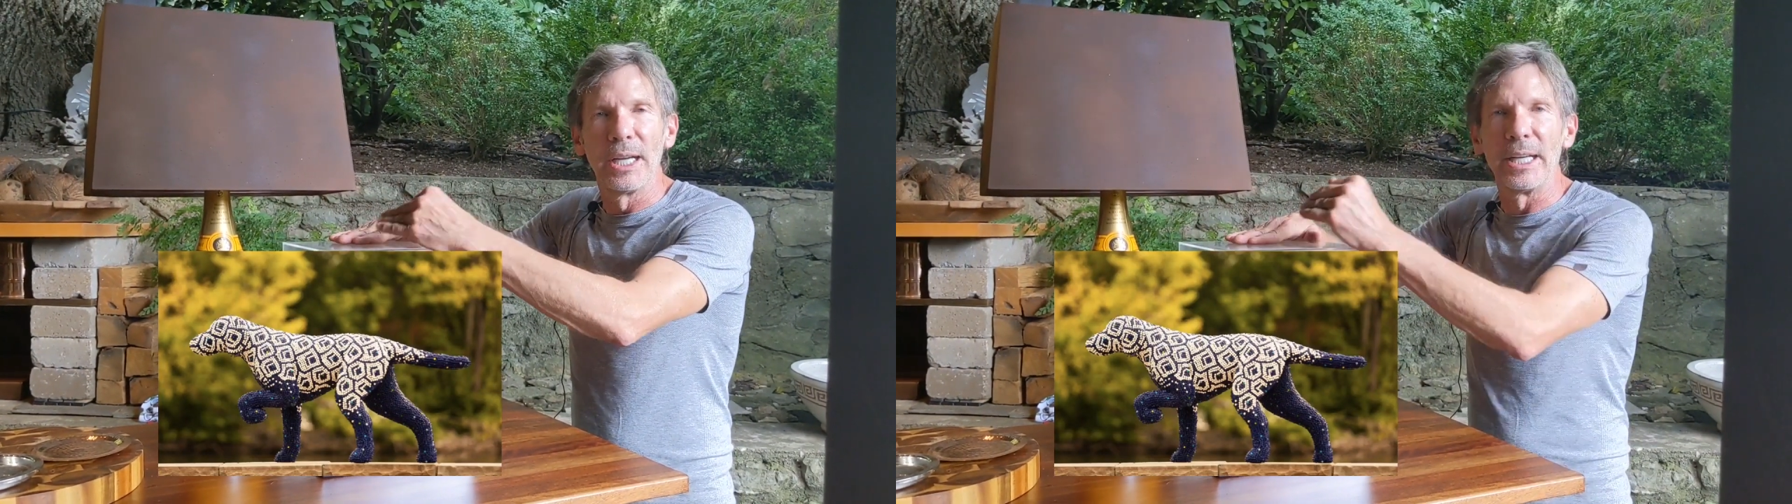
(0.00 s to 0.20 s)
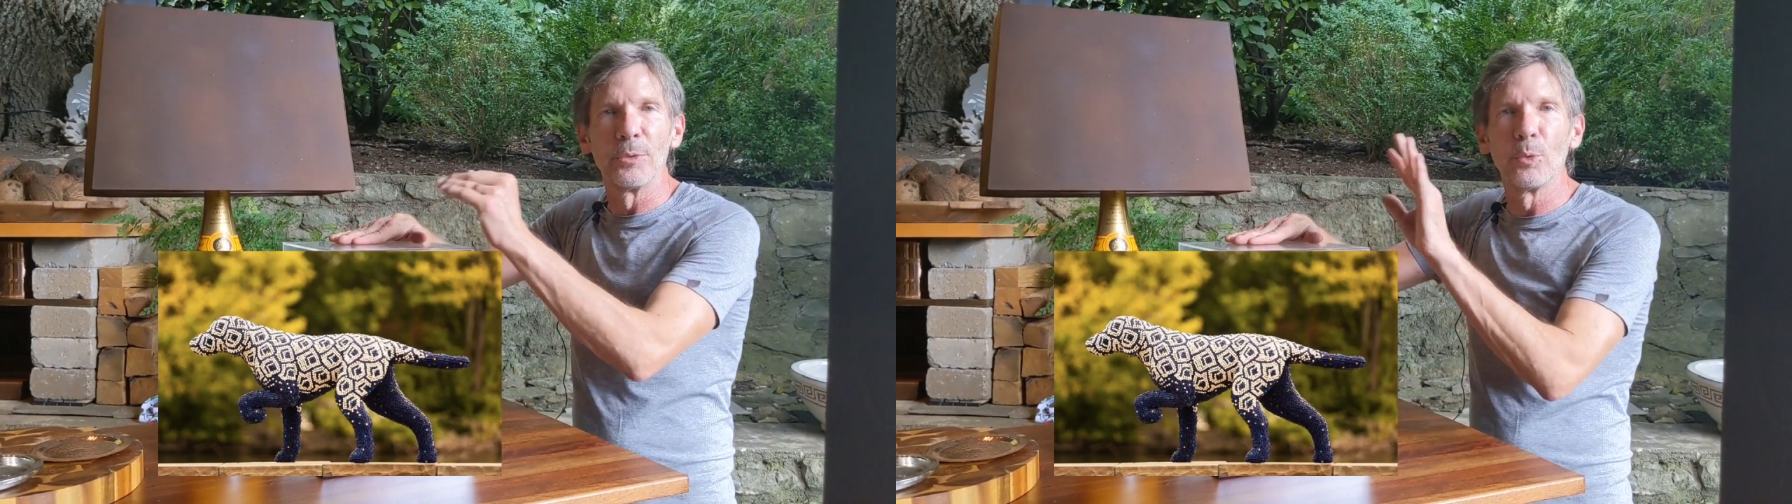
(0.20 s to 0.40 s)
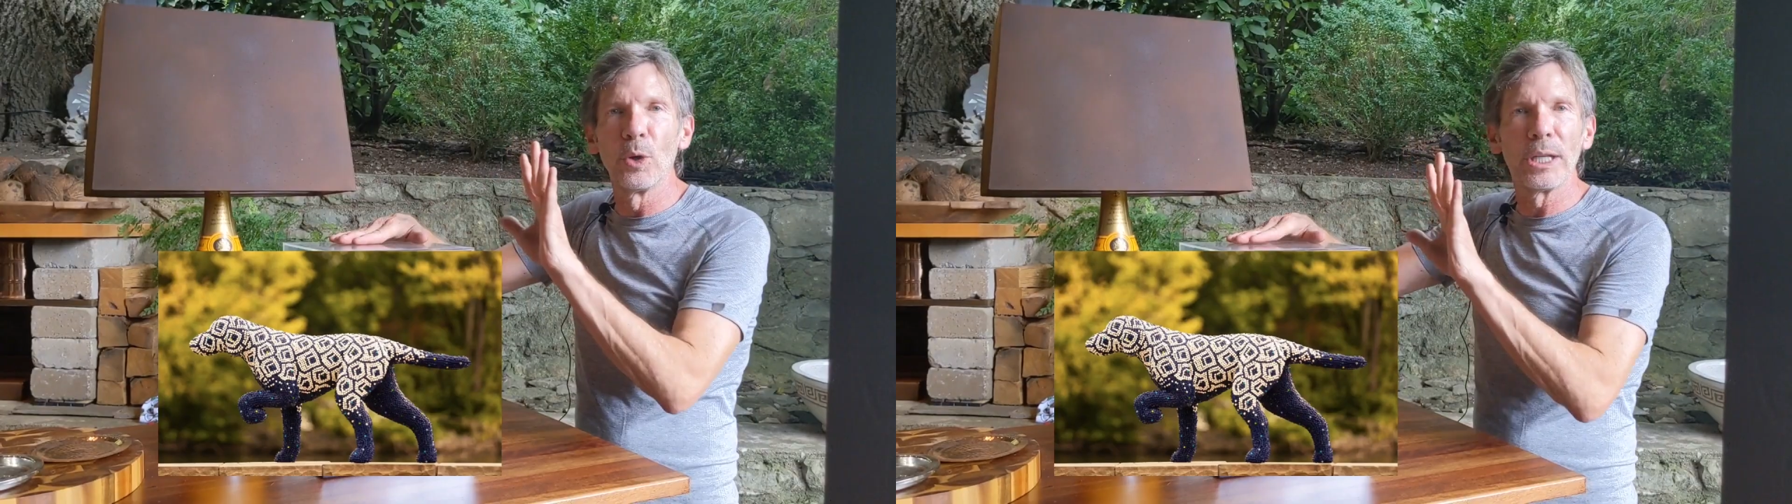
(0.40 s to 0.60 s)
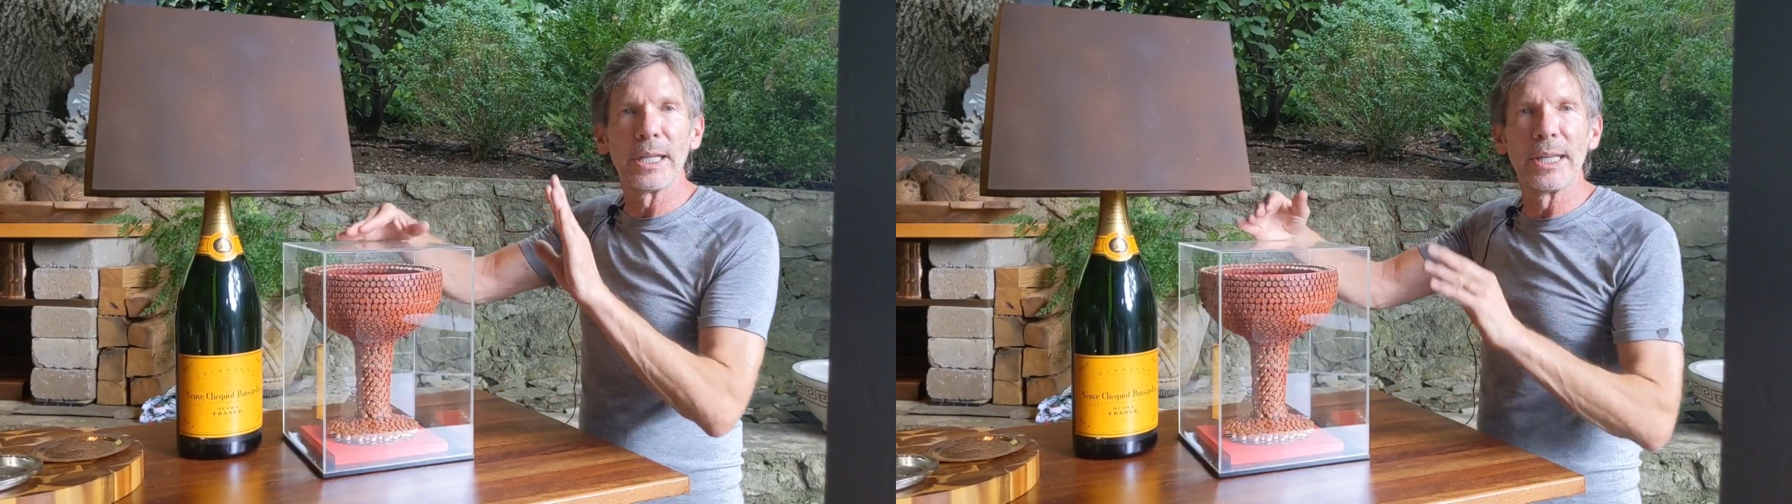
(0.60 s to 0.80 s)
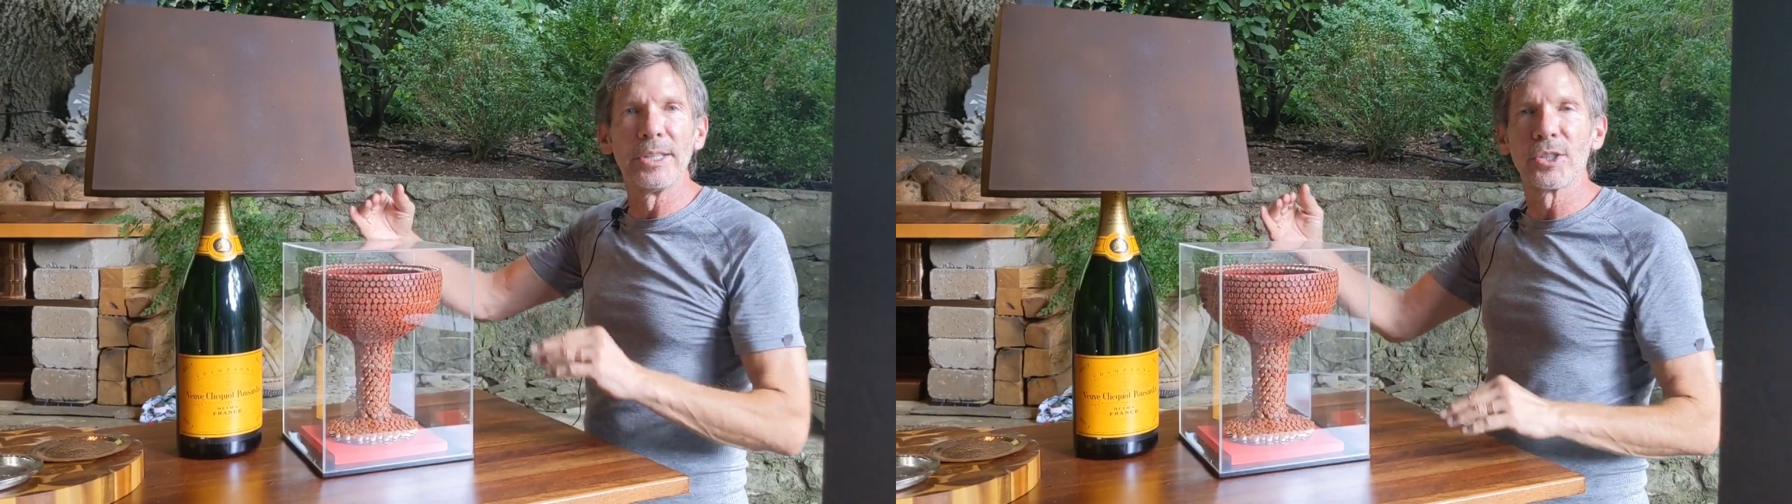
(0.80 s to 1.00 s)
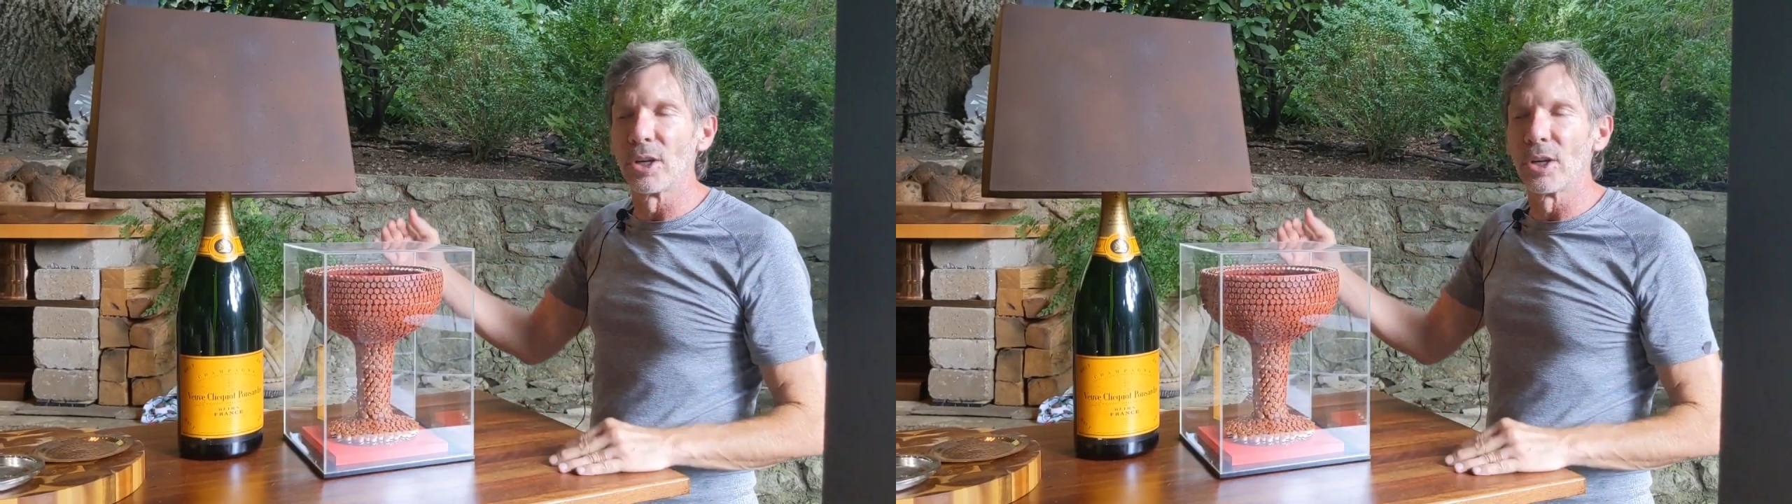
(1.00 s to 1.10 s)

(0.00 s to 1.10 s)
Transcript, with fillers: It really, he's